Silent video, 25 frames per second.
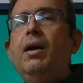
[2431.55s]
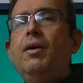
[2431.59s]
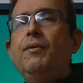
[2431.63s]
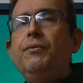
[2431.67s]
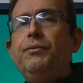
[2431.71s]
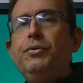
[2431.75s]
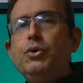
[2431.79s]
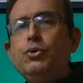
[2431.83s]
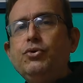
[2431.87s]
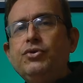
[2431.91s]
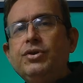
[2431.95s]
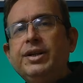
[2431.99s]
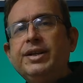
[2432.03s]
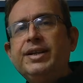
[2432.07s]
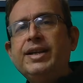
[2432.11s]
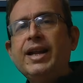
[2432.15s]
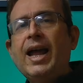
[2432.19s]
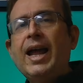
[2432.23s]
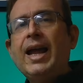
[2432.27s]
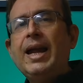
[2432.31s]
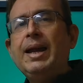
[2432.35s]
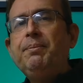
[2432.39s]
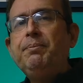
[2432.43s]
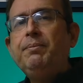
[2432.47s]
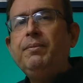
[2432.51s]
future
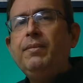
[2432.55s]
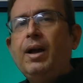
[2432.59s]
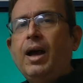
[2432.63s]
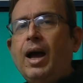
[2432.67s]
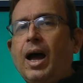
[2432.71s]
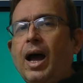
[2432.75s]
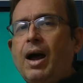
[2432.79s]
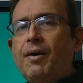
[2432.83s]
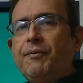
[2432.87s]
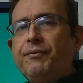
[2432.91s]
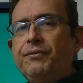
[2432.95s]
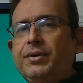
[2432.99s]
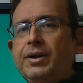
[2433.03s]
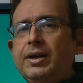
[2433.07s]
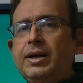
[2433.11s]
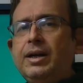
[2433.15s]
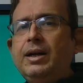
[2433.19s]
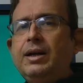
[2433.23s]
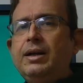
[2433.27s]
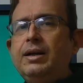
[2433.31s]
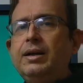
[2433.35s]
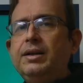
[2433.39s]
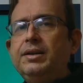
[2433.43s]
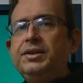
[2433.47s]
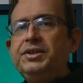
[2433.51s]
time
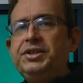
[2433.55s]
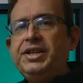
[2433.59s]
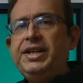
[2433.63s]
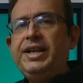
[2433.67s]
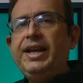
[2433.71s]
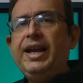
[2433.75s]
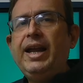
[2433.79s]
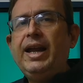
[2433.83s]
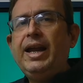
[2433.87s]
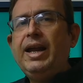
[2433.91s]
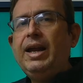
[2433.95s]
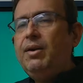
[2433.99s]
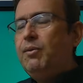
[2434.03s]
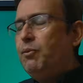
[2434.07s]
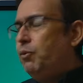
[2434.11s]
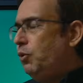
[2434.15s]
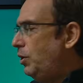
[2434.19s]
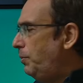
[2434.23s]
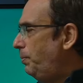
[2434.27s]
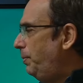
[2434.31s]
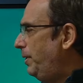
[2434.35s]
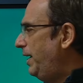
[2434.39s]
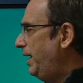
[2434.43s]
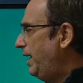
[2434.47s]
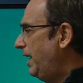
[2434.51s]
after ta
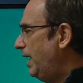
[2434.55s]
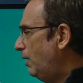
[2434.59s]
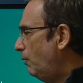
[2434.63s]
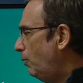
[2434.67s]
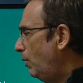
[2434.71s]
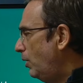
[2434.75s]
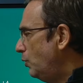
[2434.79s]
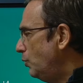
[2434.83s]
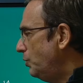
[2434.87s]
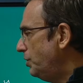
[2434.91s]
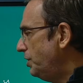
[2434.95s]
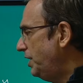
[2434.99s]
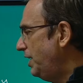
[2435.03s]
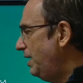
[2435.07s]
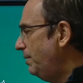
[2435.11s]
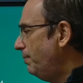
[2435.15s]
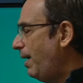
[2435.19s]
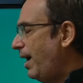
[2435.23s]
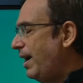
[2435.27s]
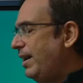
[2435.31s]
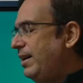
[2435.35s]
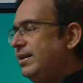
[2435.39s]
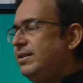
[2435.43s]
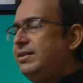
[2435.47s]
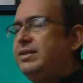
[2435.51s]
would be equal to t
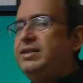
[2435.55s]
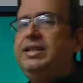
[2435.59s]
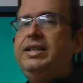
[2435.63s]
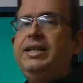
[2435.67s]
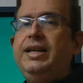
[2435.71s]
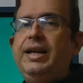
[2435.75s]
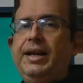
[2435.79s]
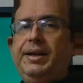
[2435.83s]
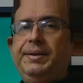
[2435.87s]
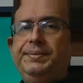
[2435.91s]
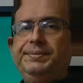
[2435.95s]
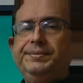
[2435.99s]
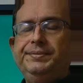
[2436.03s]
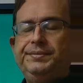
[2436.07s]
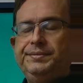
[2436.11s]
minus ta.